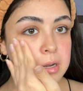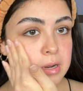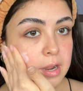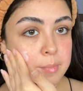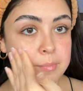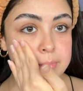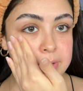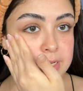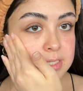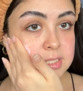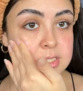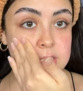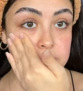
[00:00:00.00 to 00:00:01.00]
I'm being
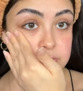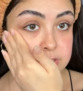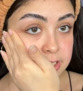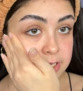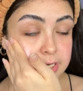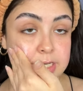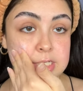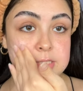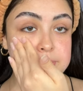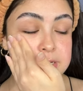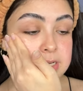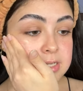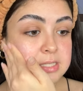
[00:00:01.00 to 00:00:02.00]
so serious
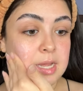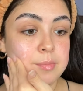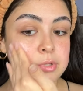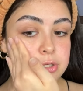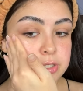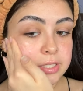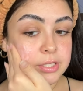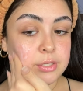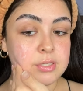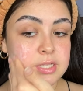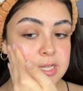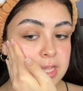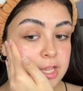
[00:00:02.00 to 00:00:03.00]
because I'm literally
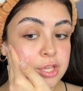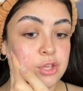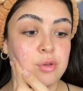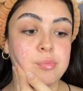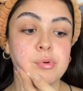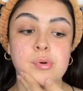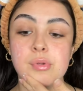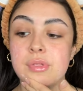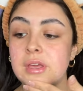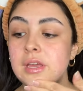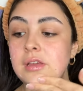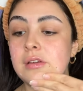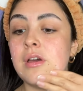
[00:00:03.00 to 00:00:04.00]
using a cubicle
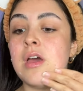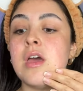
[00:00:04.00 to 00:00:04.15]
thing